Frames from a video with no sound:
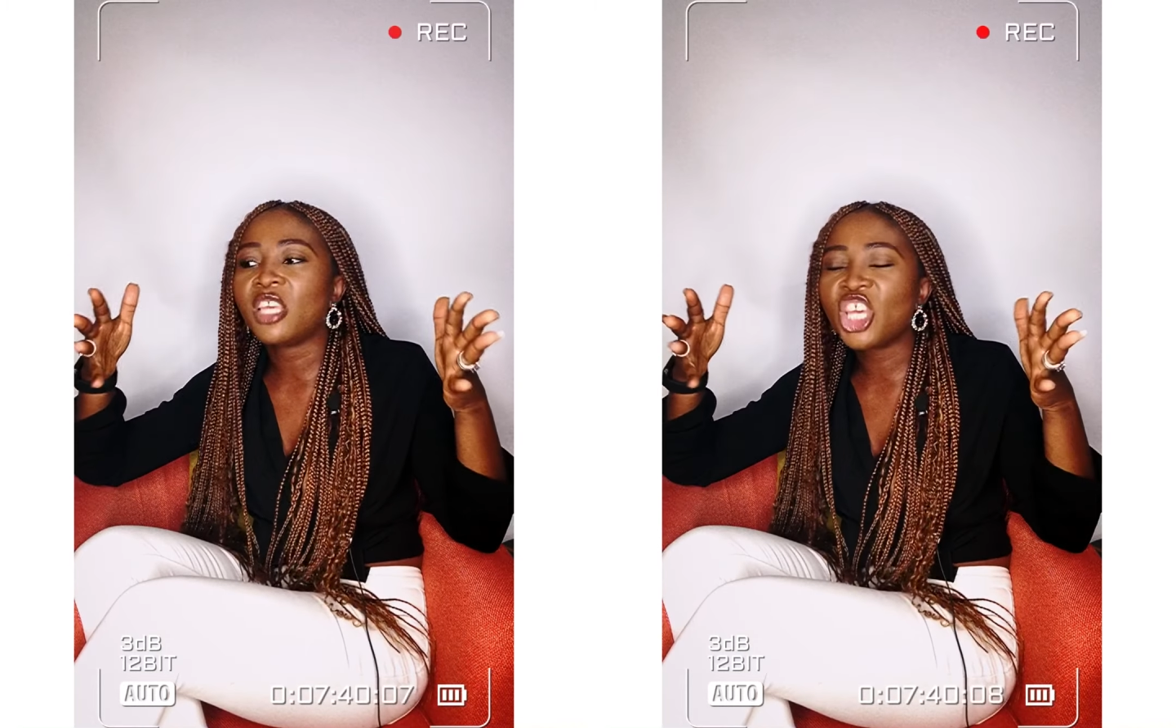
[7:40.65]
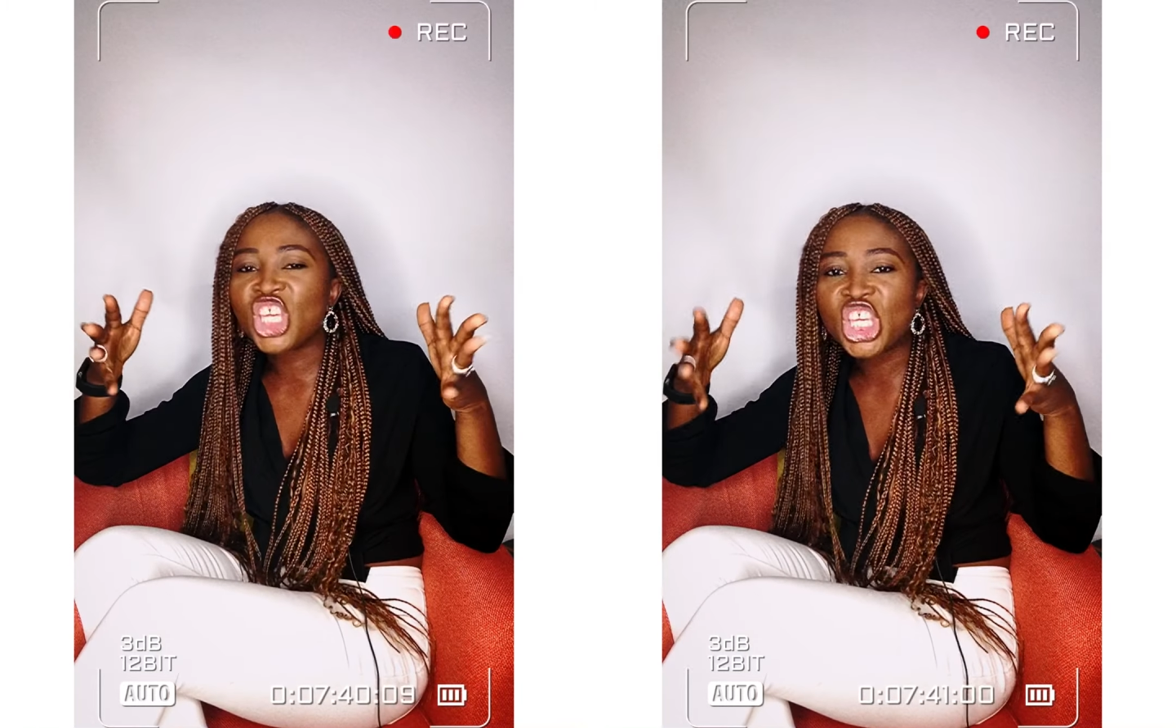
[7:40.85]

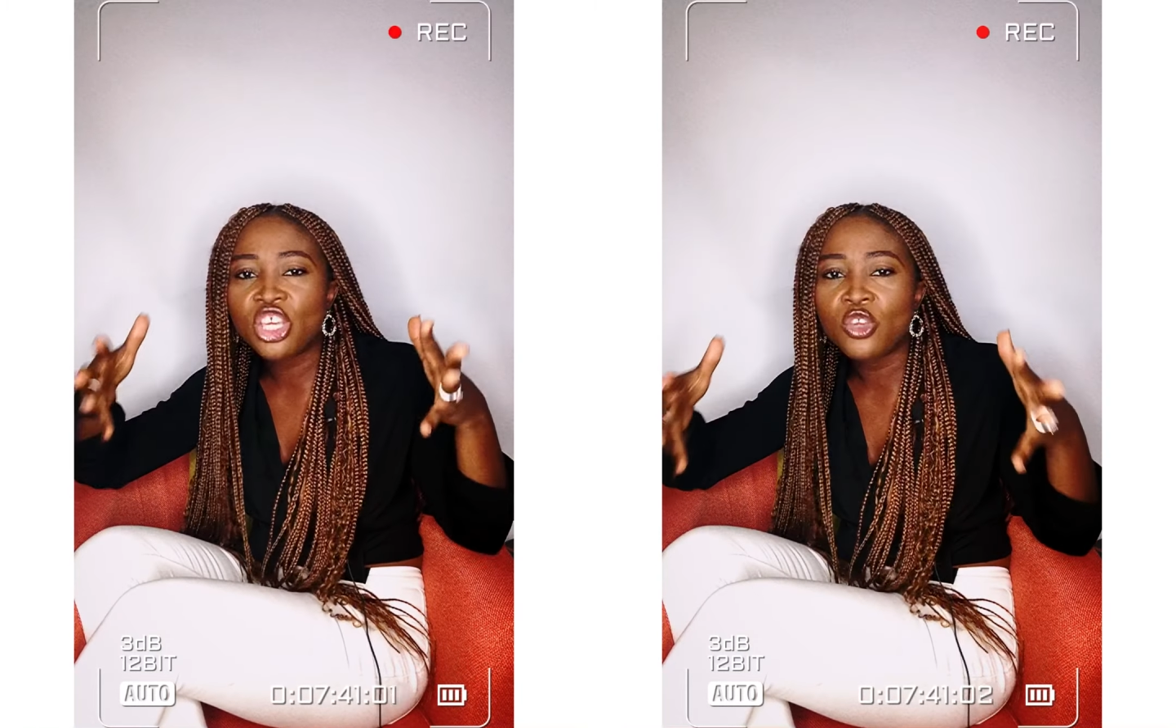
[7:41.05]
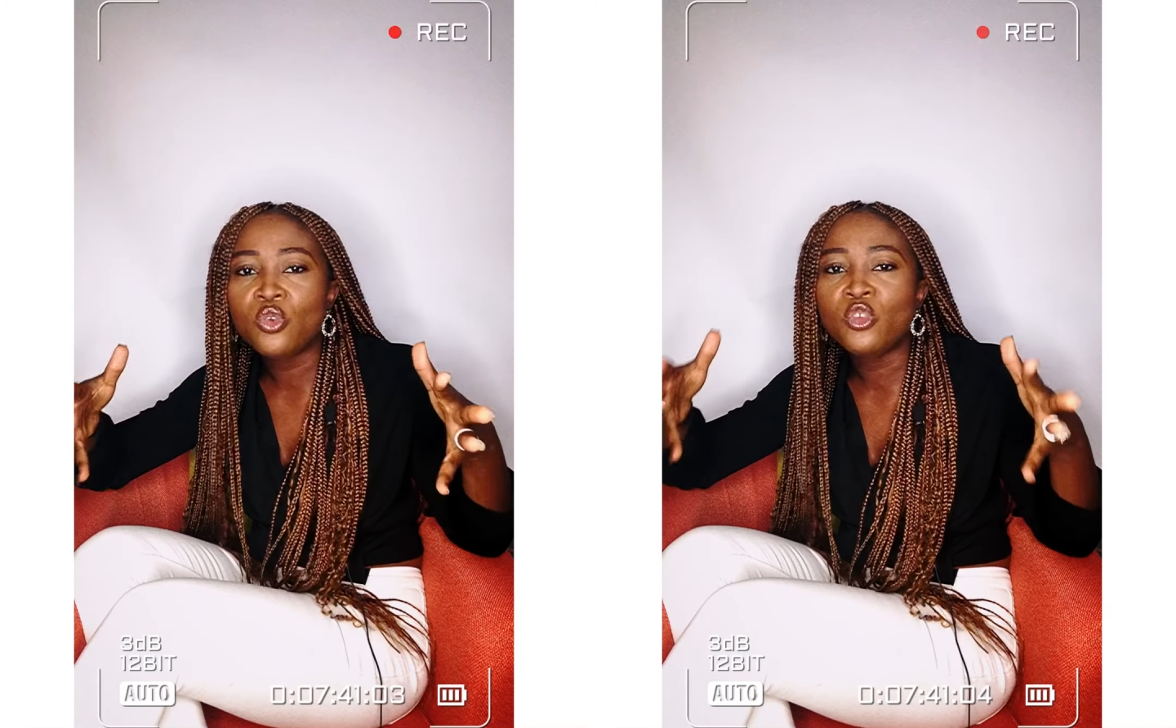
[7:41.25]
a
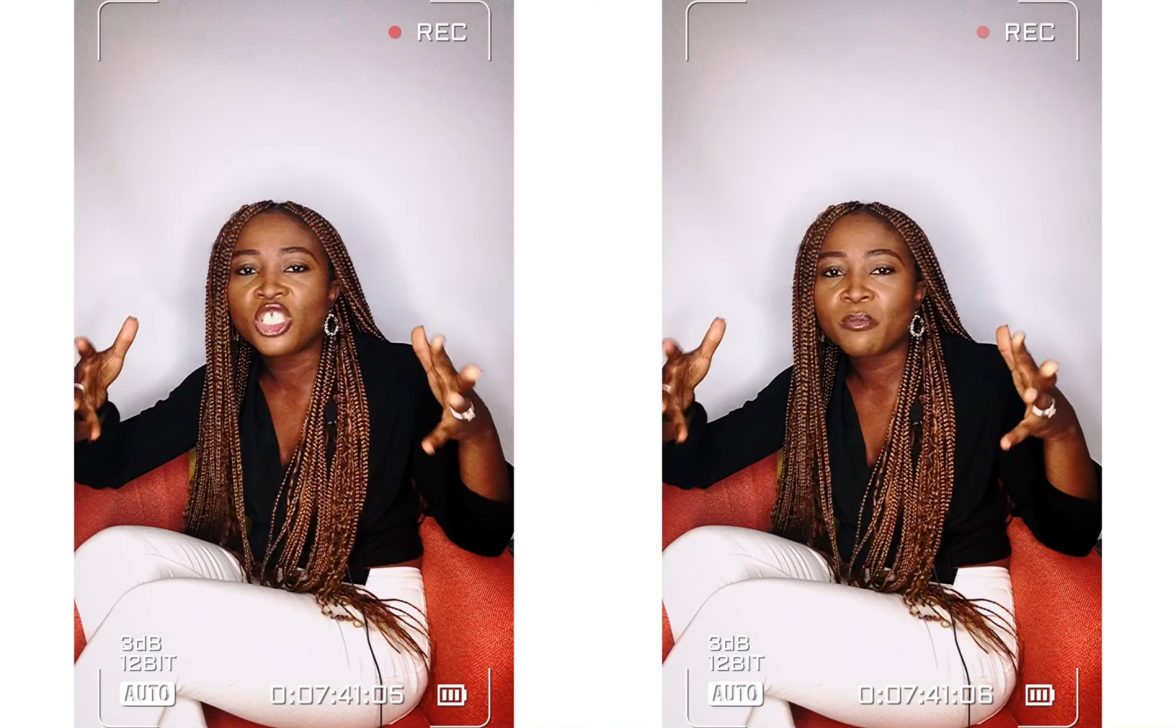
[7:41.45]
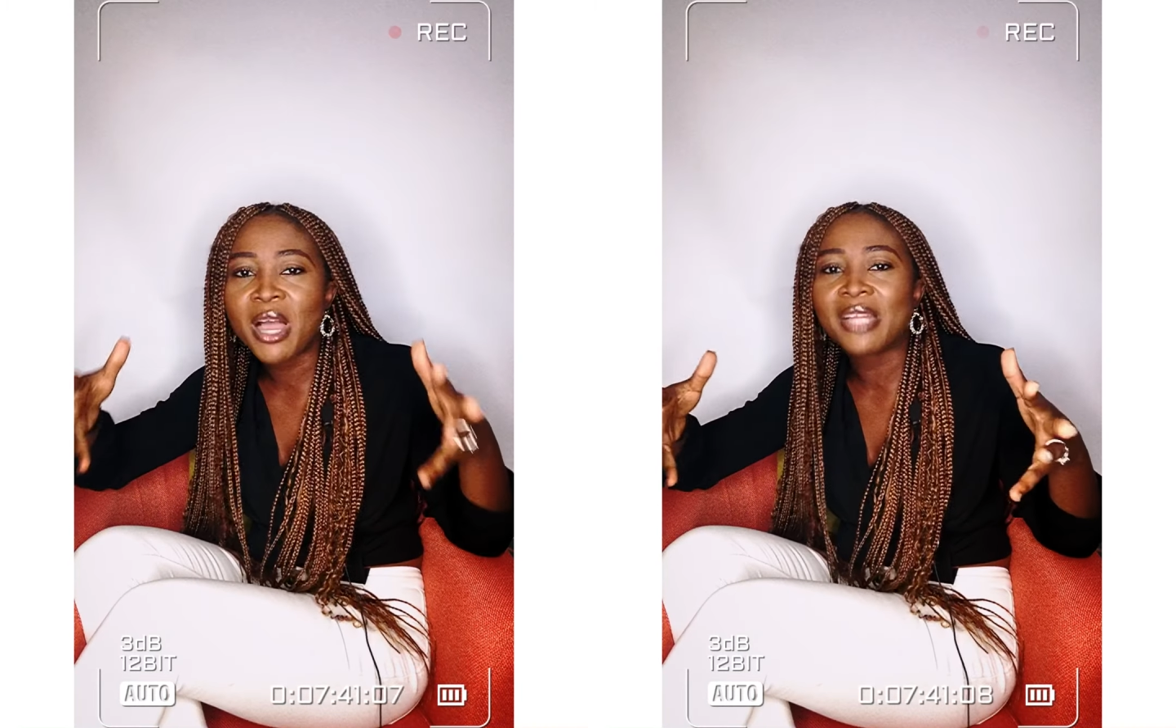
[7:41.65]
huge part.